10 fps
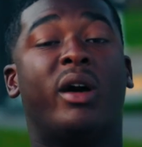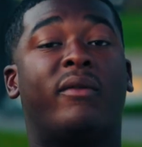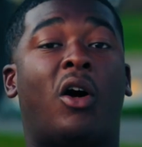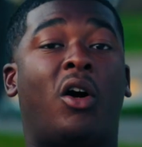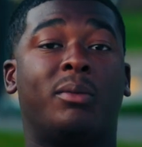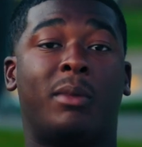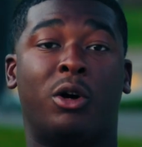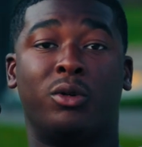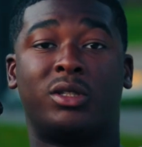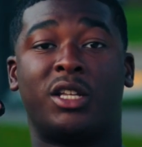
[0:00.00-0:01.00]
have all the
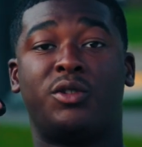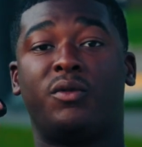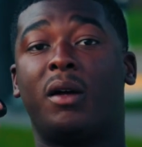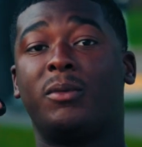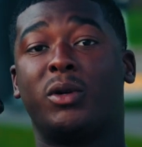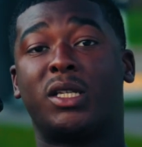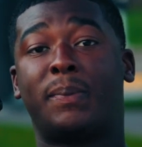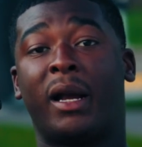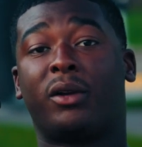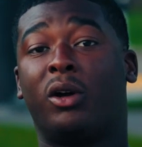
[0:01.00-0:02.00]
modes that you've come to
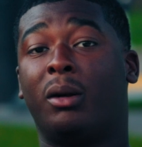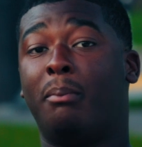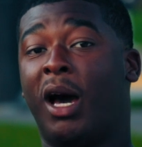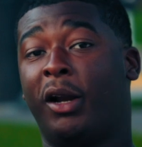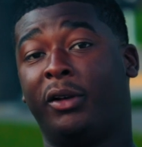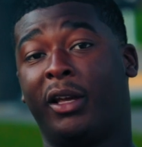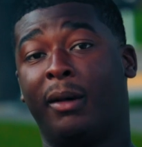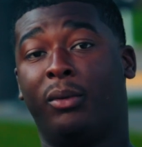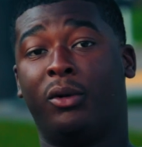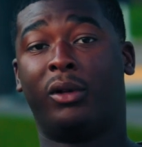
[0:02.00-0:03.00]
expect on a modern
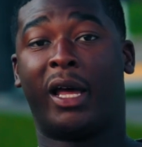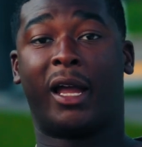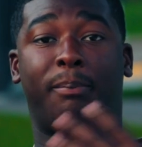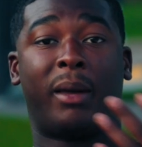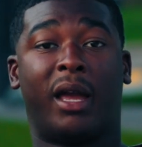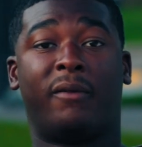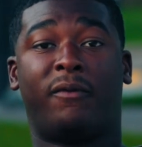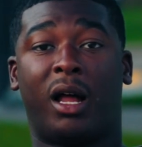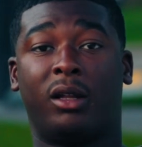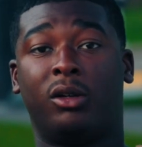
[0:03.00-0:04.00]
gimbal, like pan
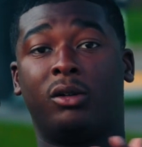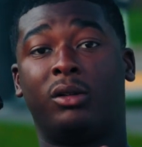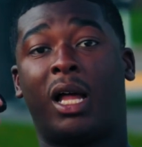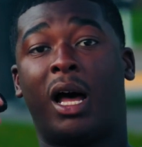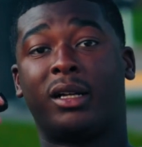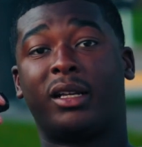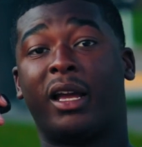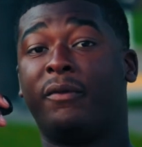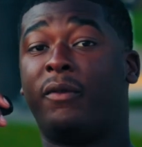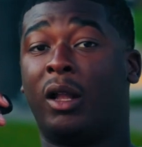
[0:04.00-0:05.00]
follow, locked,
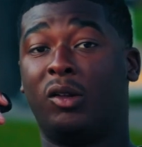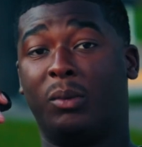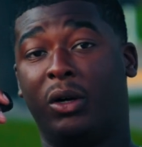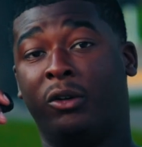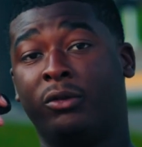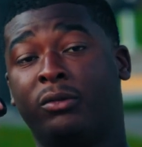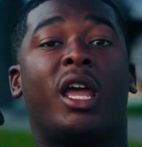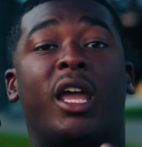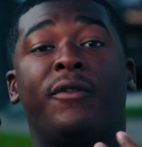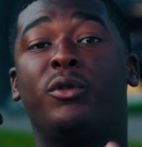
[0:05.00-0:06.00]
and follow mode.
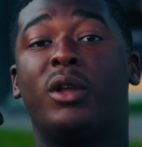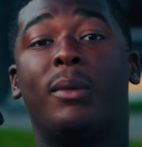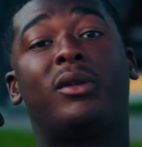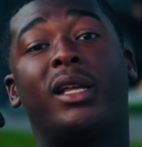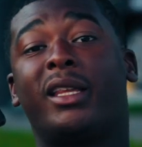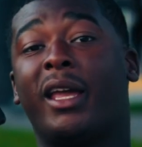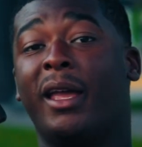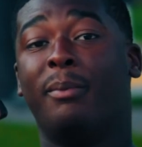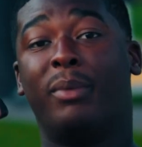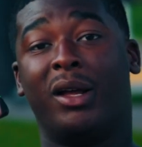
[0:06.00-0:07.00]
If you double click the
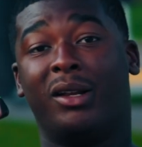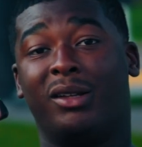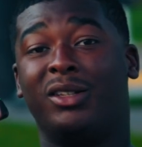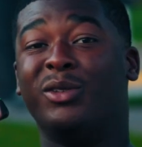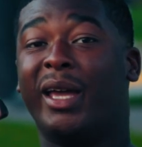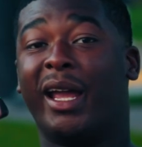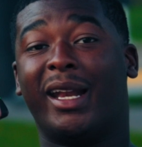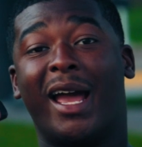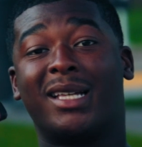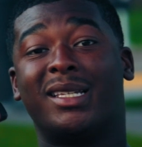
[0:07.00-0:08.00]
M button, you gain
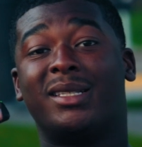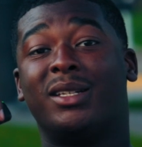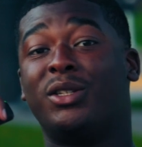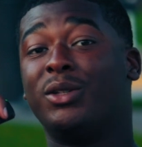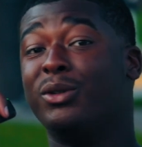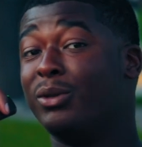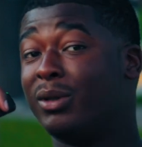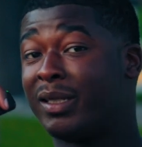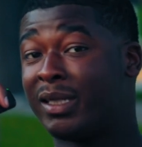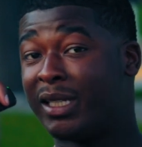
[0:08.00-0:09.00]
access to
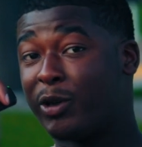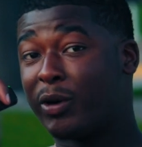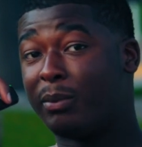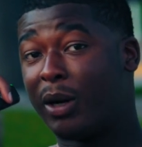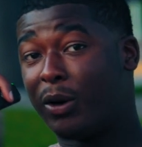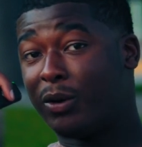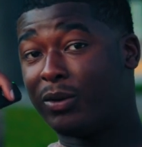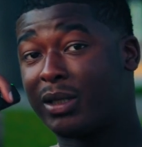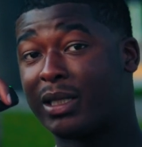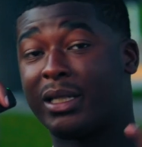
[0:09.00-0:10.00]
2 secret
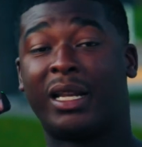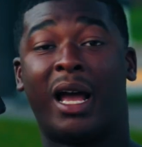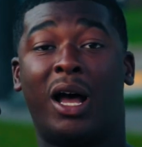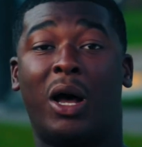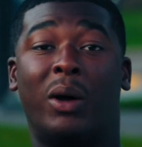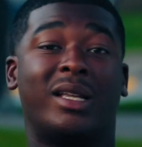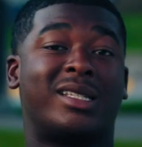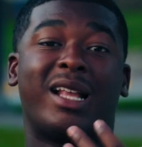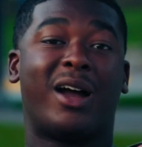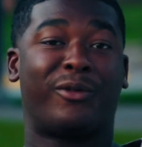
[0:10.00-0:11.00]
modes. Now,
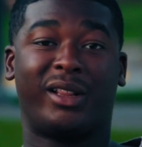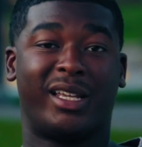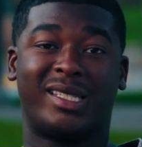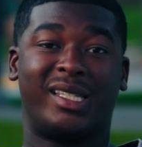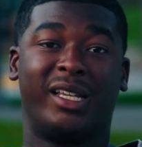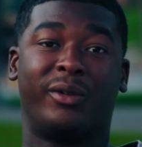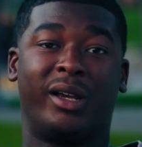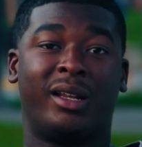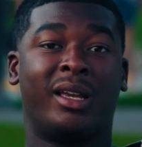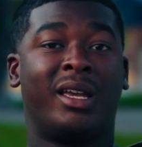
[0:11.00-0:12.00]
it's not really a
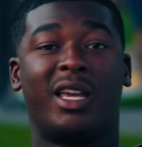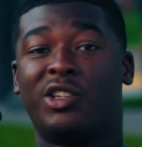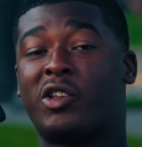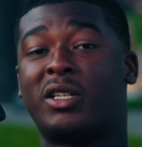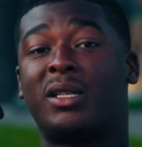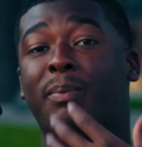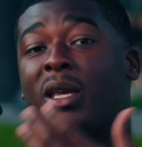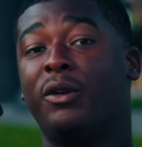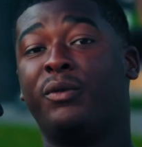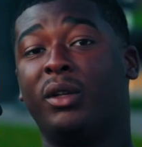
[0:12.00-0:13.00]
secret, it's just a
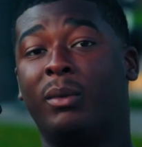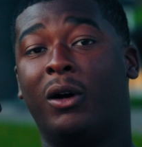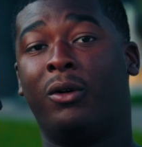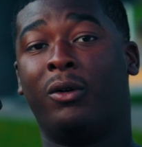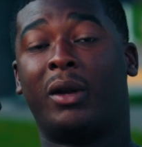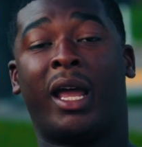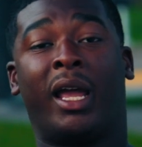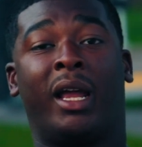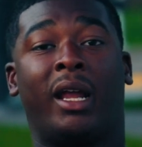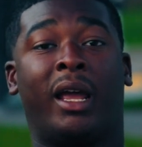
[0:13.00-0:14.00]
POV mode
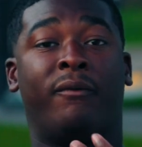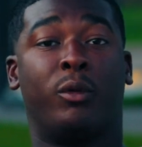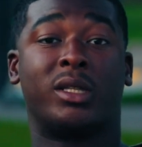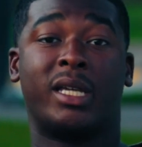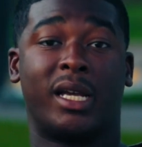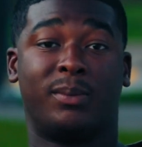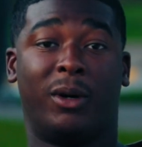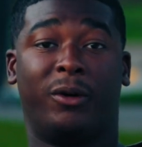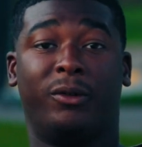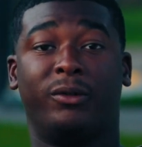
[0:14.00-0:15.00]
and a vortex
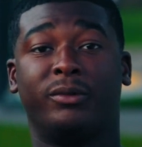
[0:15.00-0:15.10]
mode.